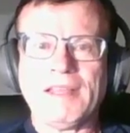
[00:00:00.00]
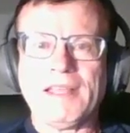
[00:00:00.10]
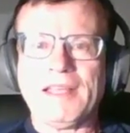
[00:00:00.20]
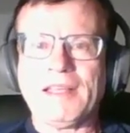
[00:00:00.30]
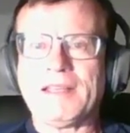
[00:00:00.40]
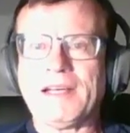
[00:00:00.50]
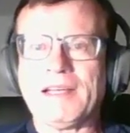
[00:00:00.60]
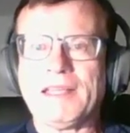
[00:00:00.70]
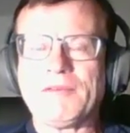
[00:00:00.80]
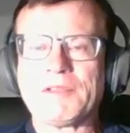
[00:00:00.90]
And
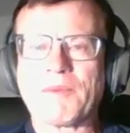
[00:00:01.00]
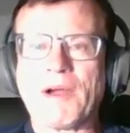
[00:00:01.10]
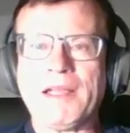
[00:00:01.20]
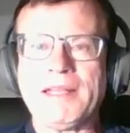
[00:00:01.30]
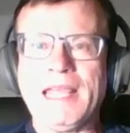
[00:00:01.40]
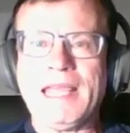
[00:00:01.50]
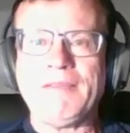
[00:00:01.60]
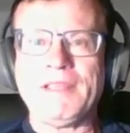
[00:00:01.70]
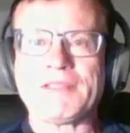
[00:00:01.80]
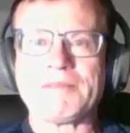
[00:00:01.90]
he was probably
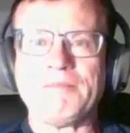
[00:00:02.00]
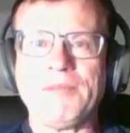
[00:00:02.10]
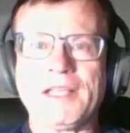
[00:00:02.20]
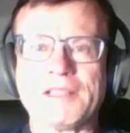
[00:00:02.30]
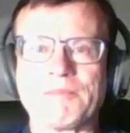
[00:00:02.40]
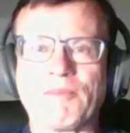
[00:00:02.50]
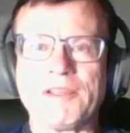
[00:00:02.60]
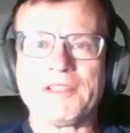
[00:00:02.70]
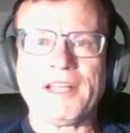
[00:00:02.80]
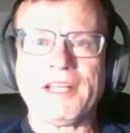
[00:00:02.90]
Navy's biggest
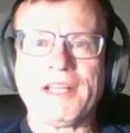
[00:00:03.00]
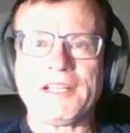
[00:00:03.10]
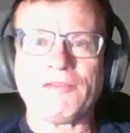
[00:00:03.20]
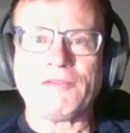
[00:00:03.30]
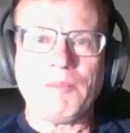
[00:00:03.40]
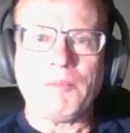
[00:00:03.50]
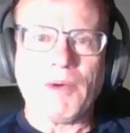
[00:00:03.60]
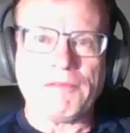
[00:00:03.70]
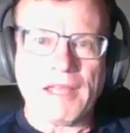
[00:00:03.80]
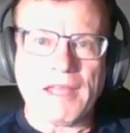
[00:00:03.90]
presidential
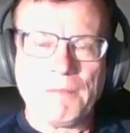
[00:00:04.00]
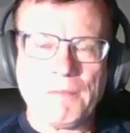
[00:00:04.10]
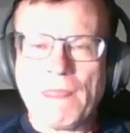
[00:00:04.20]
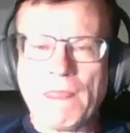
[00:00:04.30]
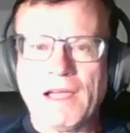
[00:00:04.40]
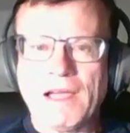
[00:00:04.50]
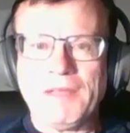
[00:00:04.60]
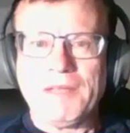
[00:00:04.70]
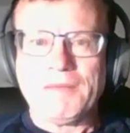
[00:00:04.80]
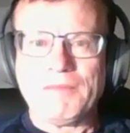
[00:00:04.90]
football fan. I
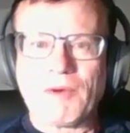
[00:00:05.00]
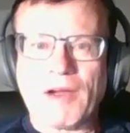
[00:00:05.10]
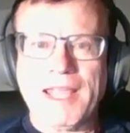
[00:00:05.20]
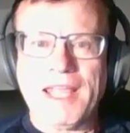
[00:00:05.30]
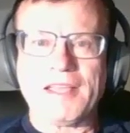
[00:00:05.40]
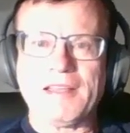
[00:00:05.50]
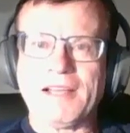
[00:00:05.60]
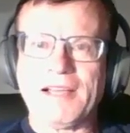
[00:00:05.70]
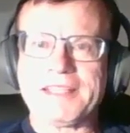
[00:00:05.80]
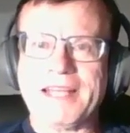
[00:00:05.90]
mean, remember Ike
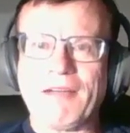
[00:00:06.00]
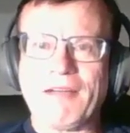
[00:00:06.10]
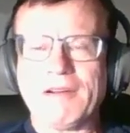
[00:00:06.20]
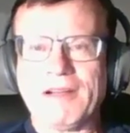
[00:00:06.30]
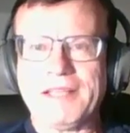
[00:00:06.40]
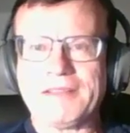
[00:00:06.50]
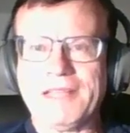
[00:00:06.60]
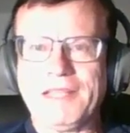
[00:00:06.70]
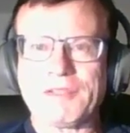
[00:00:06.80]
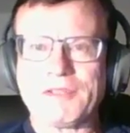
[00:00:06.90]
Eisenhower?
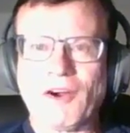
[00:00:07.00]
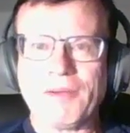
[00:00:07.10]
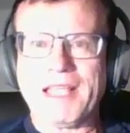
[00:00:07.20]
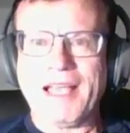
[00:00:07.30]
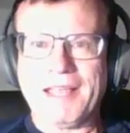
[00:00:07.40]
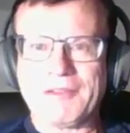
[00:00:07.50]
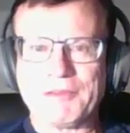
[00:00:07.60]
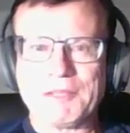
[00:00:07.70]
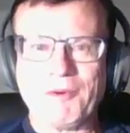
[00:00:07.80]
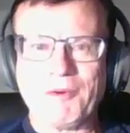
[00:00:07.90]
He was an Army guy. He was a
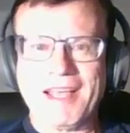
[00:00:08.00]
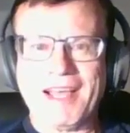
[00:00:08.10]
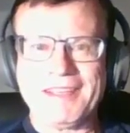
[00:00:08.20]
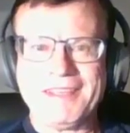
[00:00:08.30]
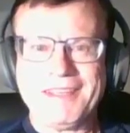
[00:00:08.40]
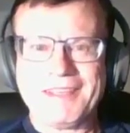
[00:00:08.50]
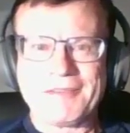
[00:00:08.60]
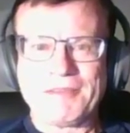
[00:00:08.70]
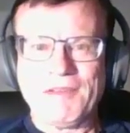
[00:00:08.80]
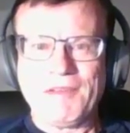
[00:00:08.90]
West Point guy. So
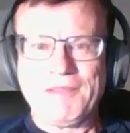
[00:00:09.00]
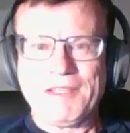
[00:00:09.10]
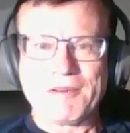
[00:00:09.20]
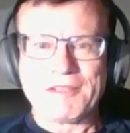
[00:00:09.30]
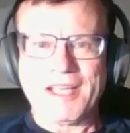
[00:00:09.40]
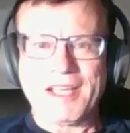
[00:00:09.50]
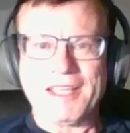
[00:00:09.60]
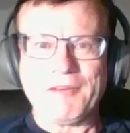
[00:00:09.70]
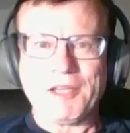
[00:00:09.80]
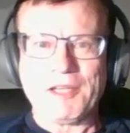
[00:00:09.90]
in the 50s, there was
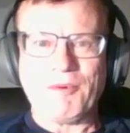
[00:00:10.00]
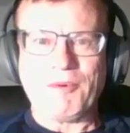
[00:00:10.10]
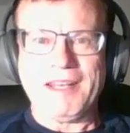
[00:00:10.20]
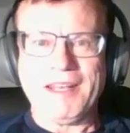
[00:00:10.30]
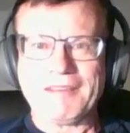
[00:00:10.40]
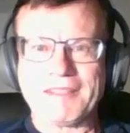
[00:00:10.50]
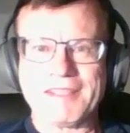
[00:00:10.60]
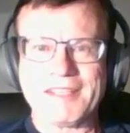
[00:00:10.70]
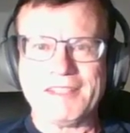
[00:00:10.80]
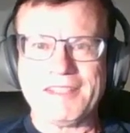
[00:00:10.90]
Ike and West Point. Now in the
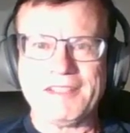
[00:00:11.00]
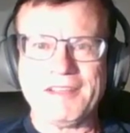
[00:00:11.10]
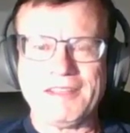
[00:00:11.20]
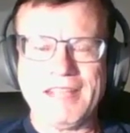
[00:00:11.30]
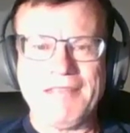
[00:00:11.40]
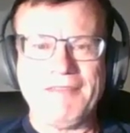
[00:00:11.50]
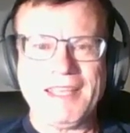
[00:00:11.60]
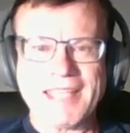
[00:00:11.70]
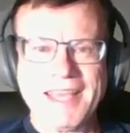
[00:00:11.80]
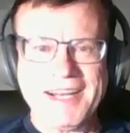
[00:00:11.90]
60s, you had Navy
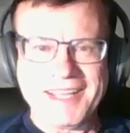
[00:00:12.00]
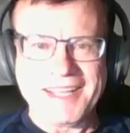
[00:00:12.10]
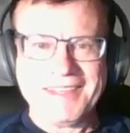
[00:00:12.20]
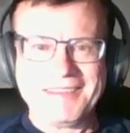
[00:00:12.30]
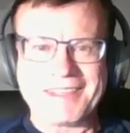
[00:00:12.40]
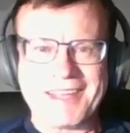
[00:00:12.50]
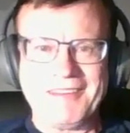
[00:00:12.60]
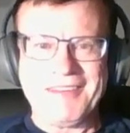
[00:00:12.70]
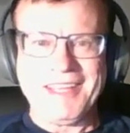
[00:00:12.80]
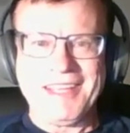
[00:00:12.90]
and Kennedy. It's kind
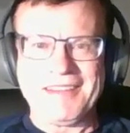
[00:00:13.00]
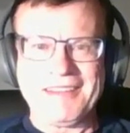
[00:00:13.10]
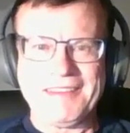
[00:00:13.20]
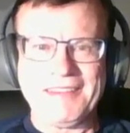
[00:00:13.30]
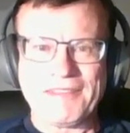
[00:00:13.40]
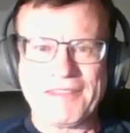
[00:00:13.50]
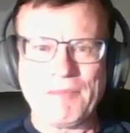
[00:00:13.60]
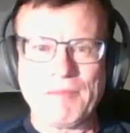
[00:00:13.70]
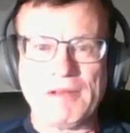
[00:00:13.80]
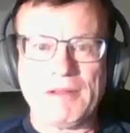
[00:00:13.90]
of a neat
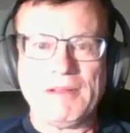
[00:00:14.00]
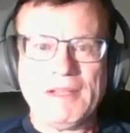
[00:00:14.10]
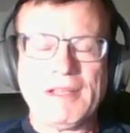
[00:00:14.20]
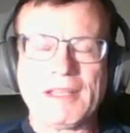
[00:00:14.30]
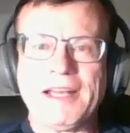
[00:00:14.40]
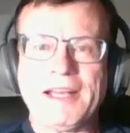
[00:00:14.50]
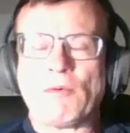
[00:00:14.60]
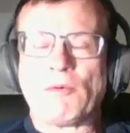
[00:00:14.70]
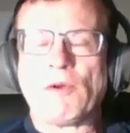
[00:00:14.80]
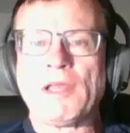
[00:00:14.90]
thing. But Kennedy
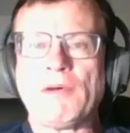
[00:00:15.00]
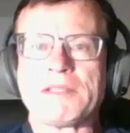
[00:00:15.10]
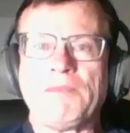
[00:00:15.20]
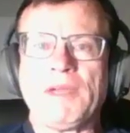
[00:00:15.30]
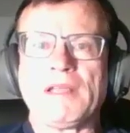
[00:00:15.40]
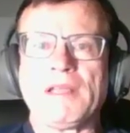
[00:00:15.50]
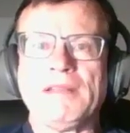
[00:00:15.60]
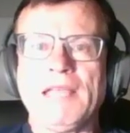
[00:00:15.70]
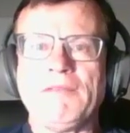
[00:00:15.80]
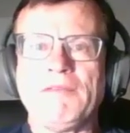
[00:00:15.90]
really was a big
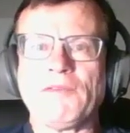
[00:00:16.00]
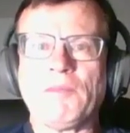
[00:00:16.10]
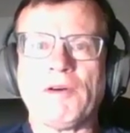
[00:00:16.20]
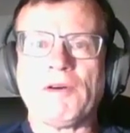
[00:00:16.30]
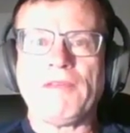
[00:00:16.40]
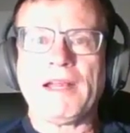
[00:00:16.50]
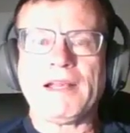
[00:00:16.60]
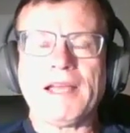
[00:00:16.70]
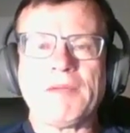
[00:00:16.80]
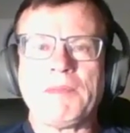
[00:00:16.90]
Navy football fan, and
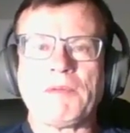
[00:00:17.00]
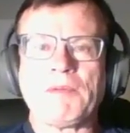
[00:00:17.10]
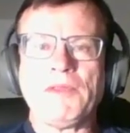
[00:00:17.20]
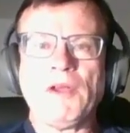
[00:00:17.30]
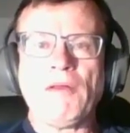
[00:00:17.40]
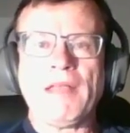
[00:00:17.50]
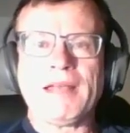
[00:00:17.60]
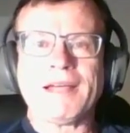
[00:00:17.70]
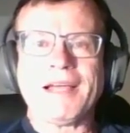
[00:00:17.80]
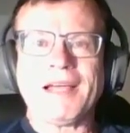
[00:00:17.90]
not many people know
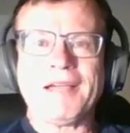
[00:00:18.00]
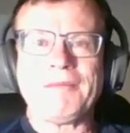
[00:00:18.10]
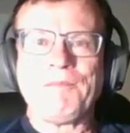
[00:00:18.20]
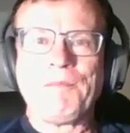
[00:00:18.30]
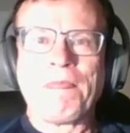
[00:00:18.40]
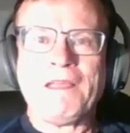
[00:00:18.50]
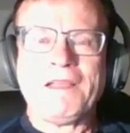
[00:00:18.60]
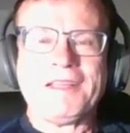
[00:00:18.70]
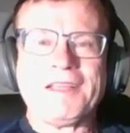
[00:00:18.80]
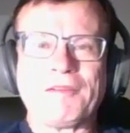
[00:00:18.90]
that.
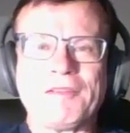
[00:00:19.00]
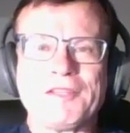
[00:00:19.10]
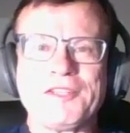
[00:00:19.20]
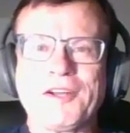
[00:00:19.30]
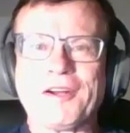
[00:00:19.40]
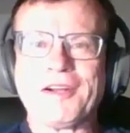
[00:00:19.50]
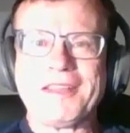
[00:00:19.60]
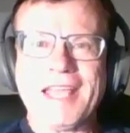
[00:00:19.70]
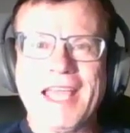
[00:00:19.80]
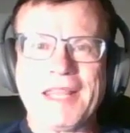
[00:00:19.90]
And this year
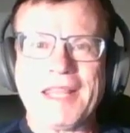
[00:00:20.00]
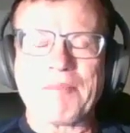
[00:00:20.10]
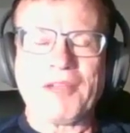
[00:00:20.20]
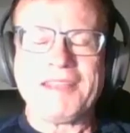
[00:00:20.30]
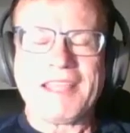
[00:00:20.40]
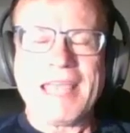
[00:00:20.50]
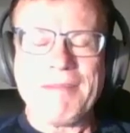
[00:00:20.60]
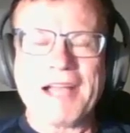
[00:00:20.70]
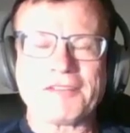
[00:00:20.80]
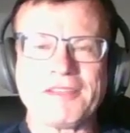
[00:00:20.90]
they played the
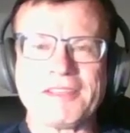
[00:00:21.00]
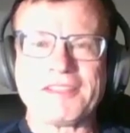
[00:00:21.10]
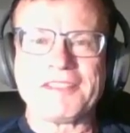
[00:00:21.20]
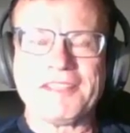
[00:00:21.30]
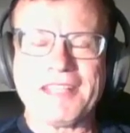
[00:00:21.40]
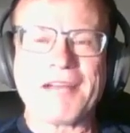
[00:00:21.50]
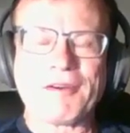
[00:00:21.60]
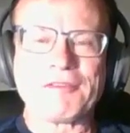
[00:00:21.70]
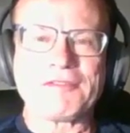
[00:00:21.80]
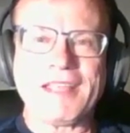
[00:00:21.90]
game, actually, the 60th
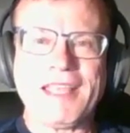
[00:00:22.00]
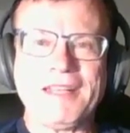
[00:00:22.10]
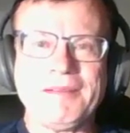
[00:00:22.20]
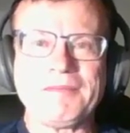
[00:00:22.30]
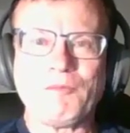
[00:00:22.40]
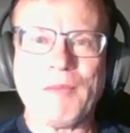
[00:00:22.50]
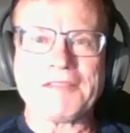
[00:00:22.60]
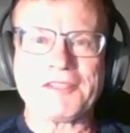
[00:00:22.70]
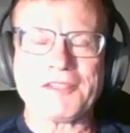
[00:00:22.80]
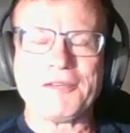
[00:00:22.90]
anniversary in
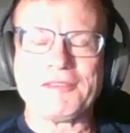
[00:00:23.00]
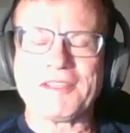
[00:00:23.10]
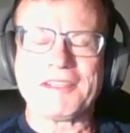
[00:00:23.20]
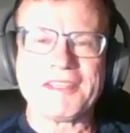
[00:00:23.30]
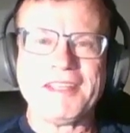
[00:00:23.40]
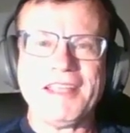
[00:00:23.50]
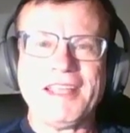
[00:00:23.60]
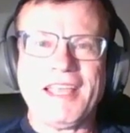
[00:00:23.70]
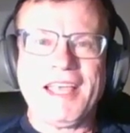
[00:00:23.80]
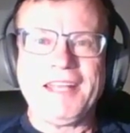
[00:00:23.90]
Massachusetts,
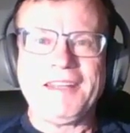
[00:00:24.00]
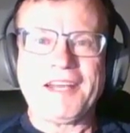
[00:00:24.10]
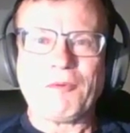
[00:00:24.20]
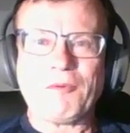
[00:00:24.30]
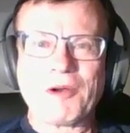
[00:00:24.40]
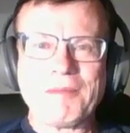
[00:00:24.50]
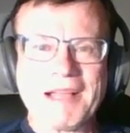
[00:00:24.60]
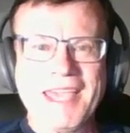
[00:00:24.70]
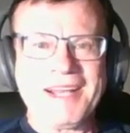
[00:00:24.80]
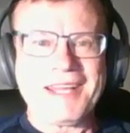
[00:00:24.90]
and not a word
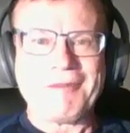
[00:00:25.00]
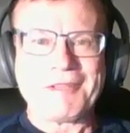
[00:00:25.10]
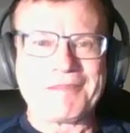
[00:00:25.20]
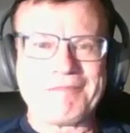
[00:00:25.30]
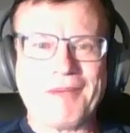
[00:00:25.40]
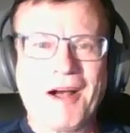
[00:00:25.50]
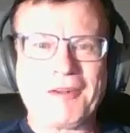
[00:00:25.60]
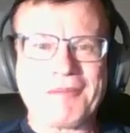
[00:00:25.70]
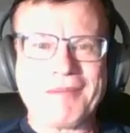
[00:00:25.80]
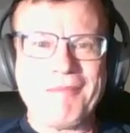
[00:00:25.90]
about Kennedy, which
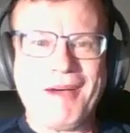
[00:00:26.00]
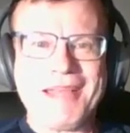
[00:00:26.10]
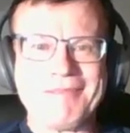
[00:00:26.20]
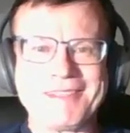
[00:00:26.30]
boggled my mind.